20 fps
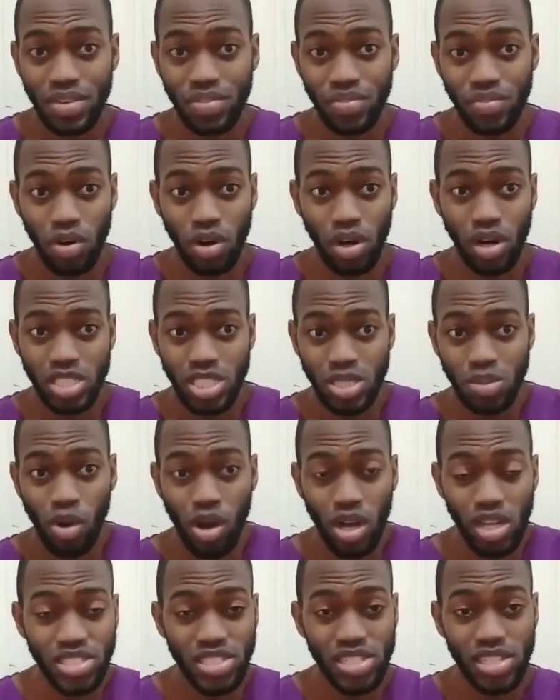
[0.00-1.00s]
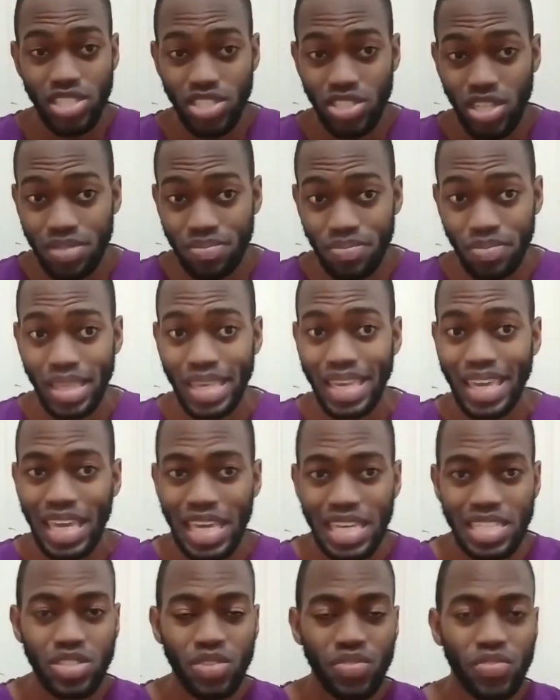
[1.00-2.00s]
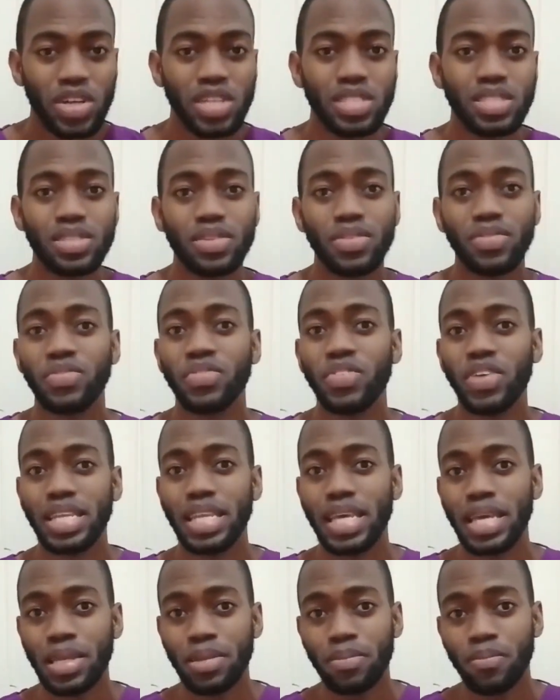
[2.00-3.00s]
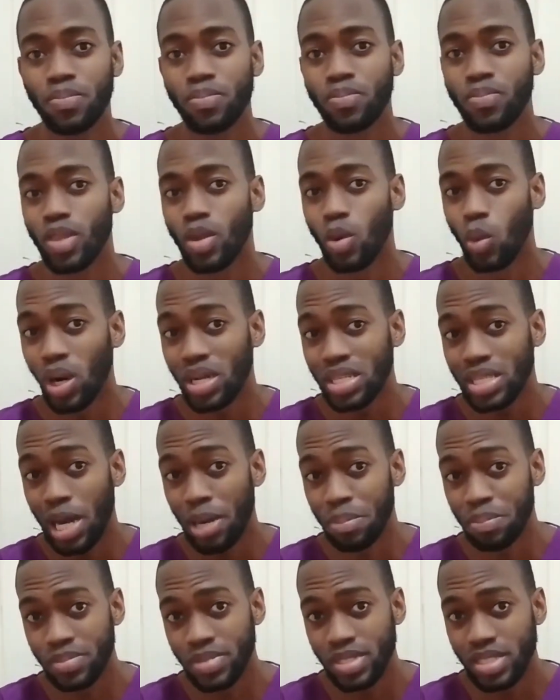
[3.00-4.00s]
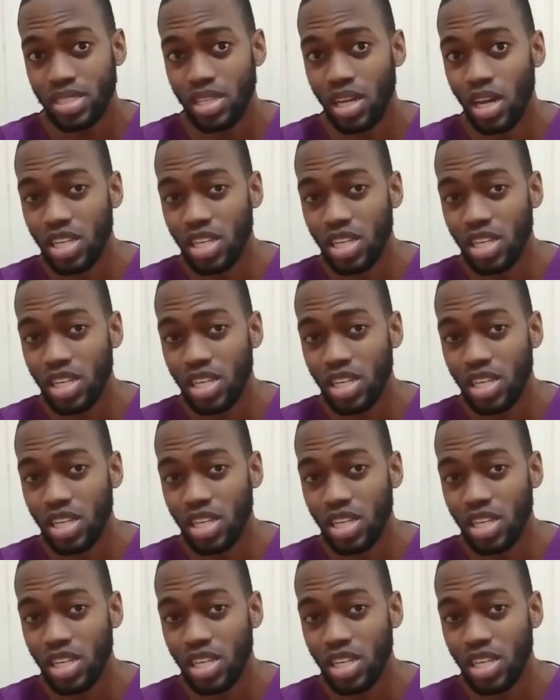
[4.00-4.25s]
for small children, infant feeding. What happens, a lot